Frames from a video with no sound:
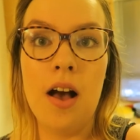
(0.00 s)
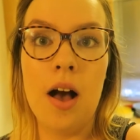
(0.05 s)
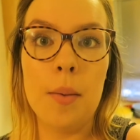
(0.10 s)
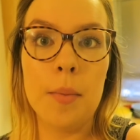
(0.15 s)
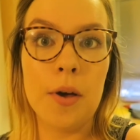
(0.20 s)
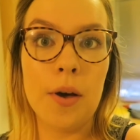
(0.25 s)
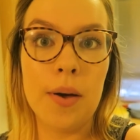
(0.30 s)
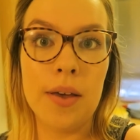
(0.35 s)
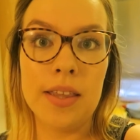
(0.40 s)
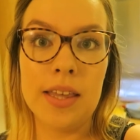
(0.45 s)

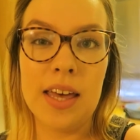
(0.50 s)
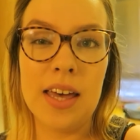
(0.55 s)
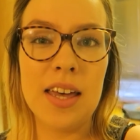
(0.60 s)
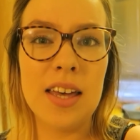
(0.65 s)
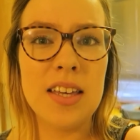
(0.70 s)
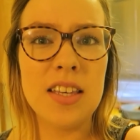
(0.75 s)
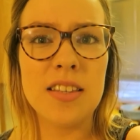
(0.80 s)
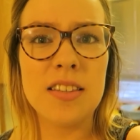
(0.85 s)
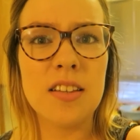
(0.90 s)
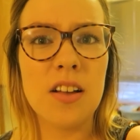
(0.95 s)
I'm going there.
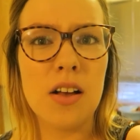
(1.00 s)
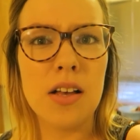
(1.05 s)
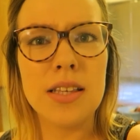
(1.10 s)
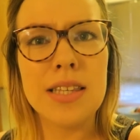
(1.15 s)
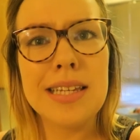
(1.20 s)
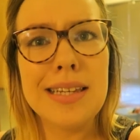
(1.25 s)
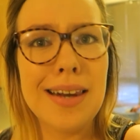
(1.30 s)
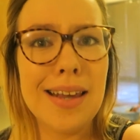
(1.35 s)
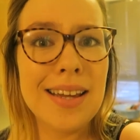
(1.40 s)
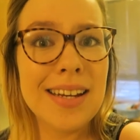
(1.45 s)
It
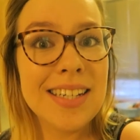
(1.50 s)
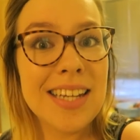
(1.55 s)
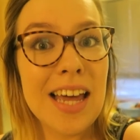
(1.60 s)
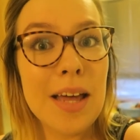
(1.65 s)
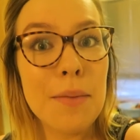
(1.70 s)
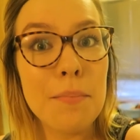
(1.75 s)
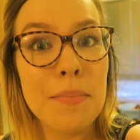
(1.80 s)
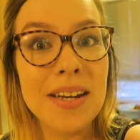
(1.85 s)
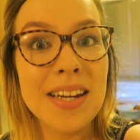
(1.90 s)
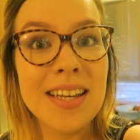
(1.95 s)
starts in like
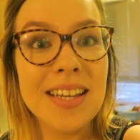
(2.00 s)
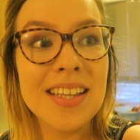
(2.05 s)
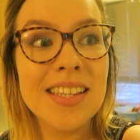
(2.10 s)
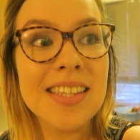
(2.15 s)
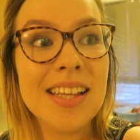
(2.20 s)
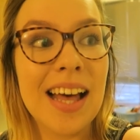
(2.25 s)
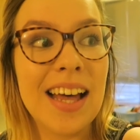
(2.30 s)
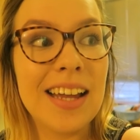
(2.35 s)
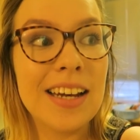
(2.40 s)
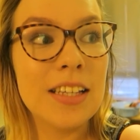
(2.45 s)
10 minutes
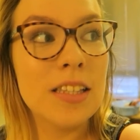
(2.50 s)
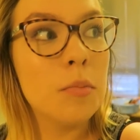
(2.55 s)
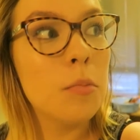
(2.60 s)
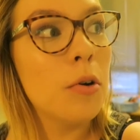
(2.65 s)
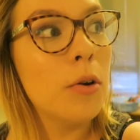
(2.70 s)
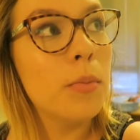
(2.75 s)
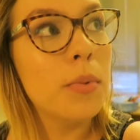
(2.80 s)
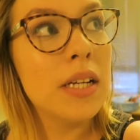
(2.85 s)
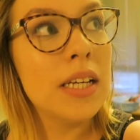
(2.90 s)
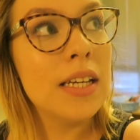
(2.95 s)
and it's
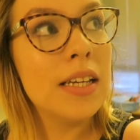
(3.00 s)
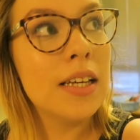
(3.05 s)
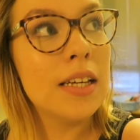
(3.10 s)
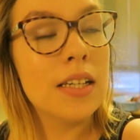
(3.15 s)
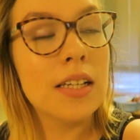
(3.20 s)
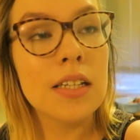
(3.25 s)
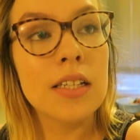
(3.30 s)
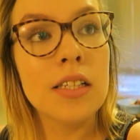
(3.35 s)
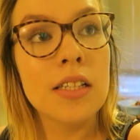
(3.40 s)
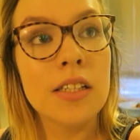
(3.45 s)
probably
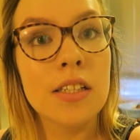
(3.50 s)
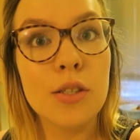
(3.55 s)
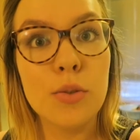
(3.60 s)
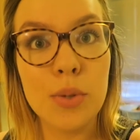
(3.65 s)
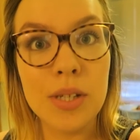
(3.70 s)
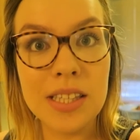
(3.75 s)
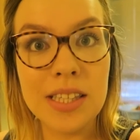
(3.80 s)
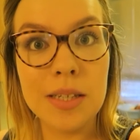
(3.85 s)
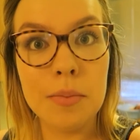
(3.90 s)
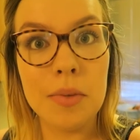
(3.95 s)
a
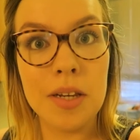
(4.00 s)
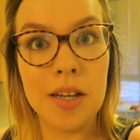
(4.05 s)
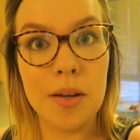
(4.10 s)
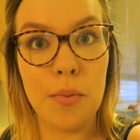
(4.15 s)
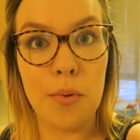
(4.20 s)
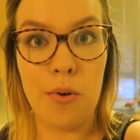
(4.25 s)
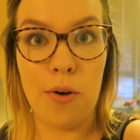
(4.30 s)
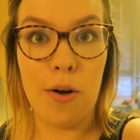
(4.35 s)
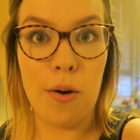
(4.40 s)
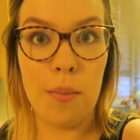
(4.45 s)
20 minute
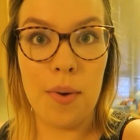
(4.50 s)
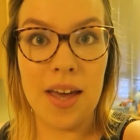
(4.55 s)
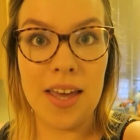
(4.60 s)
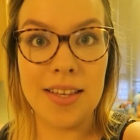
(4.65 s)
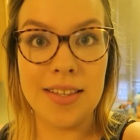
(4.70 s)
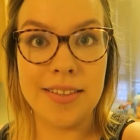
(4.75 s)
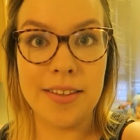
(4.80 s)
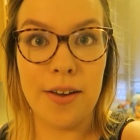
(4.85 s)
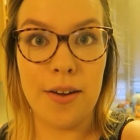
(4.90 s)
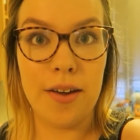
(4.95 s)
walk
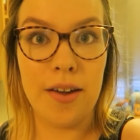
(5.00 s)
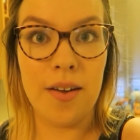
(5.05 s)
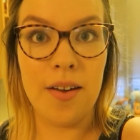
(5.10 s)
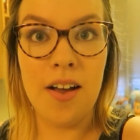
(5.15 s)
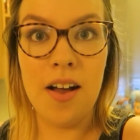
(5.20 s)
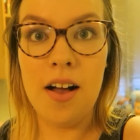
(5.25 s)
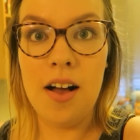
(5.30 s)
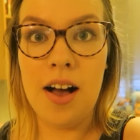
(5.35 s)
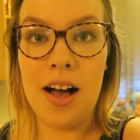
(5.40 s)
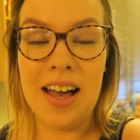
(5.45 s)
away, so
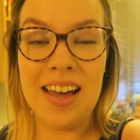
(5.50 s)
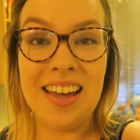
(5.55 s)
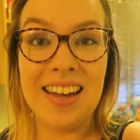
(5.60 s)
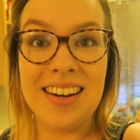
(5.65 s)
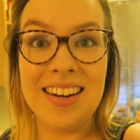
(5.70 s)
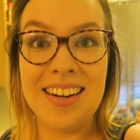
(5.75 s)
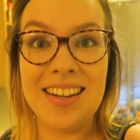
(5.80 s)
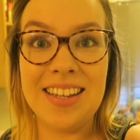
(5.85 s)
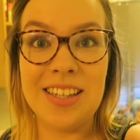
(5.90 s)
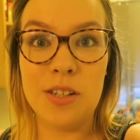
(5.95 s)
I
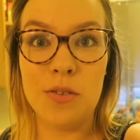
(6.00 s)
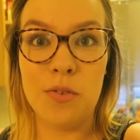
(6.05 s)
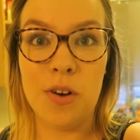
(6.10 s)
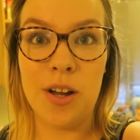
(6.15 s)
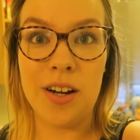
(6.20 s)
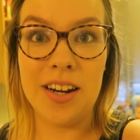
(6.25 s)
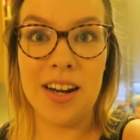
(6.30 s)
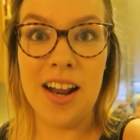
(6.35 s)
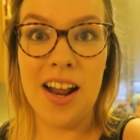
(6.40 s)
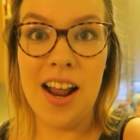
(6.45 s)
kind of need to
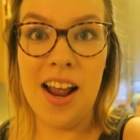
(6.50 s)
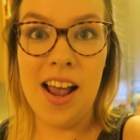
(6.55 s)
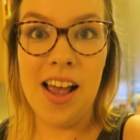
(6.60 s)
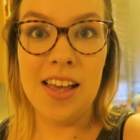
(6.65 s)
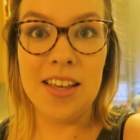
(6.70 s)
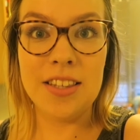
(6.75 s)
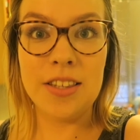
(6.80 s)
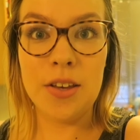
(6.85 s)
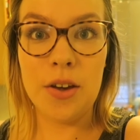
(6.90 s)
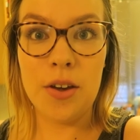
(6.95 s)
run.
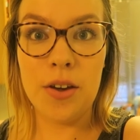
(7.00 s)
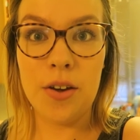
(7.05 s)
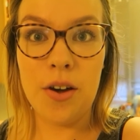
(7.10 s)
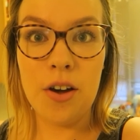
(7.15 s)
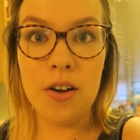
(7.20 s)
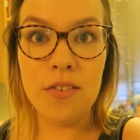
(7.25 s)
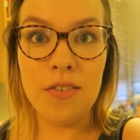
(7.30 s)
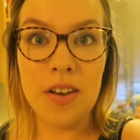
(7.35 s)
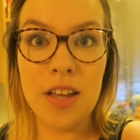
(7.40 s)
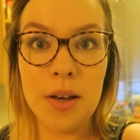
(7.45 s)
So
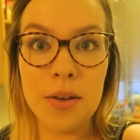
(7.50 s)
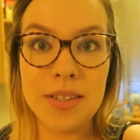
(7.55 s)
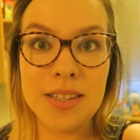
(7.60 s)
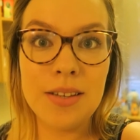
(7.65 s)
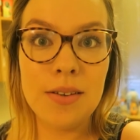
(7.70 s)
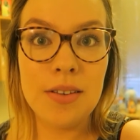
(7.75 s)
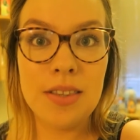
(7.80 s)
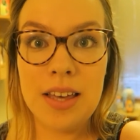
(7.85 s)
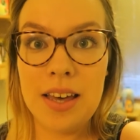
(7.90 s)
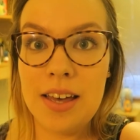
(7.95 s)
hopefully I'll
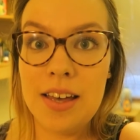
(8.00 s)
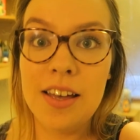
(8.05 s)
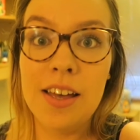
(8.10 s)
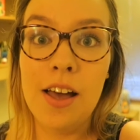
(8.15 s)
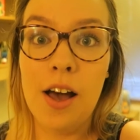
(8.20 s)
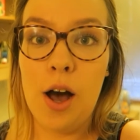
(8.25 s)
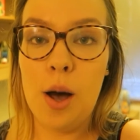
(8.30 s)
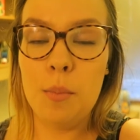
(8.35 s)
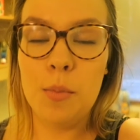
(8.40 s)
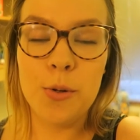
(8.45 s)
see you there.
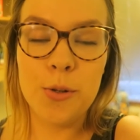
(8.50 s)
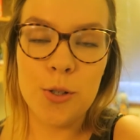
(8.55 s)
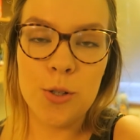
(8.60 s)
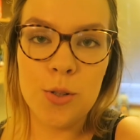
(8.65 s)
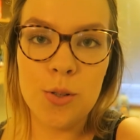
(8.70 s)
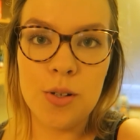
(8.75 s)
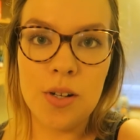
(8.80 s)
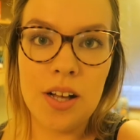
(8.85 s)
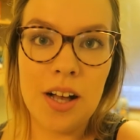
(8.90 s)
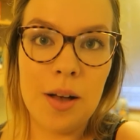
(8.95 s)
I'm not
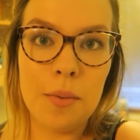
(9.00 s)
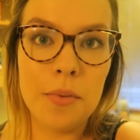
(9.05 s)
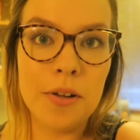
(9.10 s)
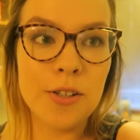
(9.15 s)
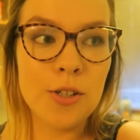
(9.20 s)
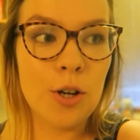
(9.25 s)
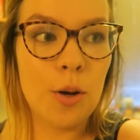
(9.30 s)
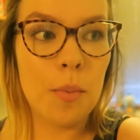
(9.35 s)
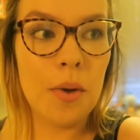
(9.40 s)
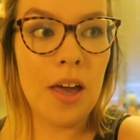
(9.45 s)
sure how
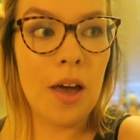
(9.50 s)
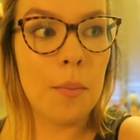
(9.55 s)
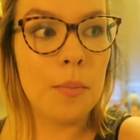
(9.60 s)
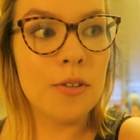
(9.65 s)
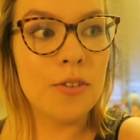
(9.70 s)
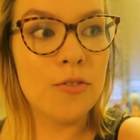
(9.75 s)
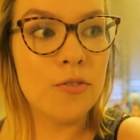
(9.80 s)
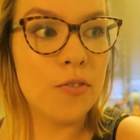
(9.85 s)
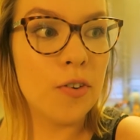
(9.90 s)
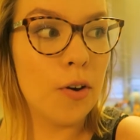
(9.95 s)
much I'll be able
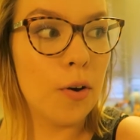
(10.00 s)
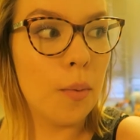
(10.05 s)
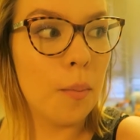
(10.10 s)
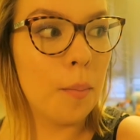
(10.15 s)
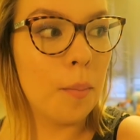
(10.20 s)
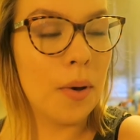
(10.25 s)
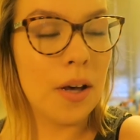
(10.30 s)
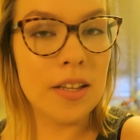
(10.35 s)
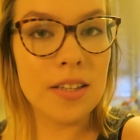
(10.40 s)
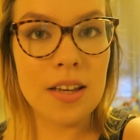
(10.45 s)
to
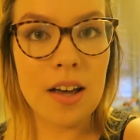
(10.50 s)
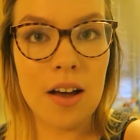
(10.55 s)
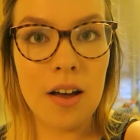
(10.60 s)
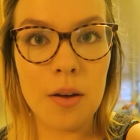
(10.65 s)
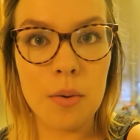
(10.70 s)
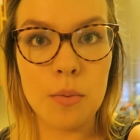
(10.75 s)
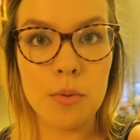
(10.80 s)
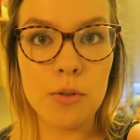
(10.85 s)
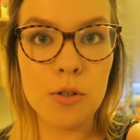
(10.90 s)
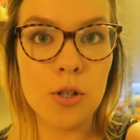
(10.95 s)
film, but
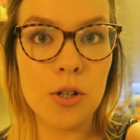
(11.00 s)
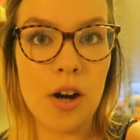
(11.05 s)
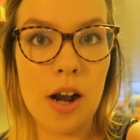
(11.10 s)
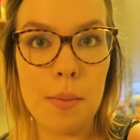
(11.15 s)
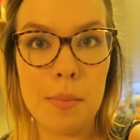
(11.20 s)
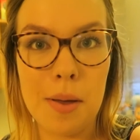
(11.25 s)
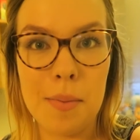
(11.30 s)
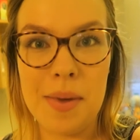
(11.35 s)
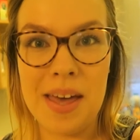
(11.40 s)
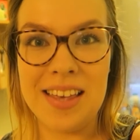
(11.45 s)
I will try
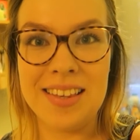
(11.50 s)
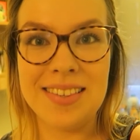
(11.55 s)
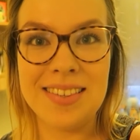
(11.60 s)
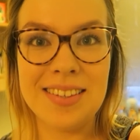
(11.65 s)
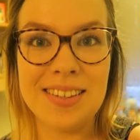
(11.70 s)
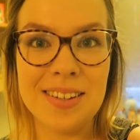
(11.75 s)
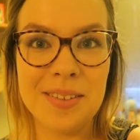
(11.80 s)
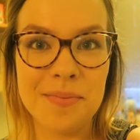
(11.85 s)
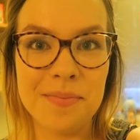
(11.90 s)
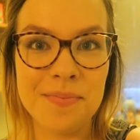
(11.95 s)
my
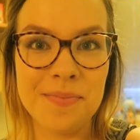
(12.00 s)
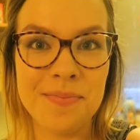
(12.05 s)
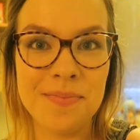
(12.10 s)
best.